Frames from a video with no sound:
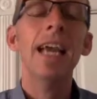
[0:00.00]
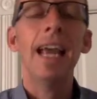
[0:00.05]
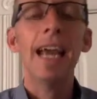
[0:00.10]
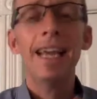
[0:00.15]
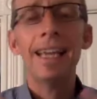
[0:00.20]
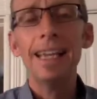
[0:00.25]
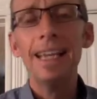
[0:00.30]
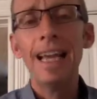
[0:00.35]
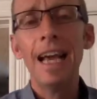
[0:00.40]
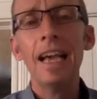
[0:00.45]

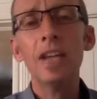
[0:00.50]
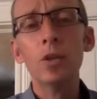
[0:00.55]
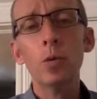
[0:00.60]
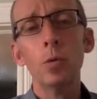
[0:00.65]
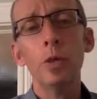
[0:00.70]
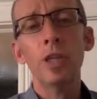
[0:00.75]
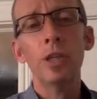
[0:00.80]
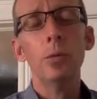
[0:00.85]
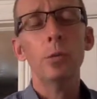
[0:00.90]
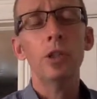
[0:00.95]
And last
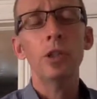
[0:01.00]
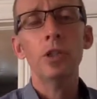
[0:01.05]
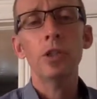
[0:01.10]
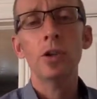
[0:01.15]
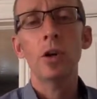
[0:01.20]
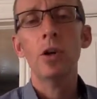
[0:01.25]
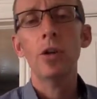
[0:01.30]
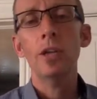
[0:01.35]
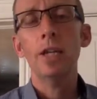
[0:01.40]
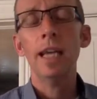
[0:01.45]
week we
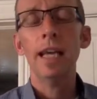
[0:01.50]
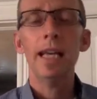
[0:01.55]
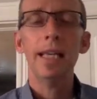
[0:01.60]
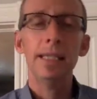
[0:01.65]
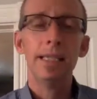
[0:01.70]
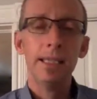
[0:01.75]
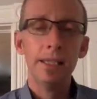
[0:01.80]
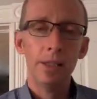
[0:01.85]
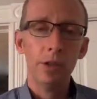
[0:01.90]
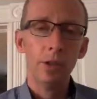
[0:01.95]
started a
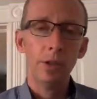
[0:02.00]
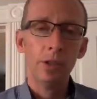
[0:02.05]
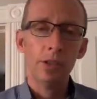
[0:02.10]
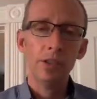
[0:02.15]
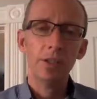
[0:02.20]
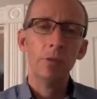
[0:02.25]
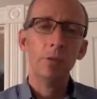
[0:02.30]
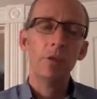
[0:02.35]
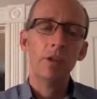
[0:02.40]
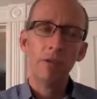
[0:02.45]

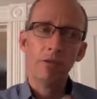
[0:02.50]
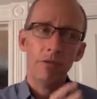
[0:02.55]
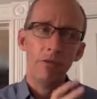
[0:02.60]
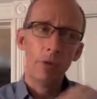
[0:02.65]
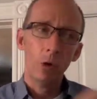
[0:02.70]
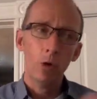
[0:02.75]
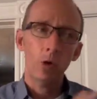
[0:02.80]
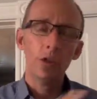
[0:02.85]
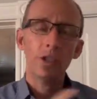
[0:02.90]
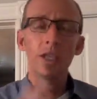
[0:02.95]
series, with the
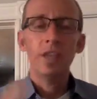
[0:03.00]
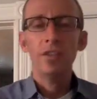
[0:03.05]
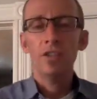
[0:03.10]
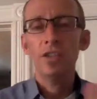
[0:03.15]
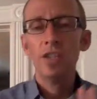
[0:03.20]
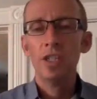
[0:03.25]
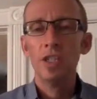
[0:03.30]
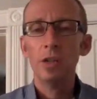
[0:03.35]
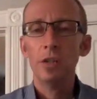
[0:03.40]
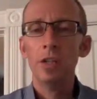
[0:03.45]
first in the
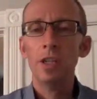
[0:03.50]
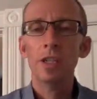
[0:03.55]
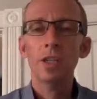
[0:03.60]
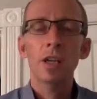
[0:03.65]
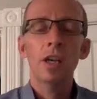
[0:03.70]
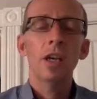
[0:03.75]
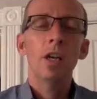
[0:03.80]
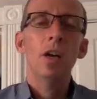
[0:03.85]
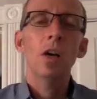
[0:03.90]
series,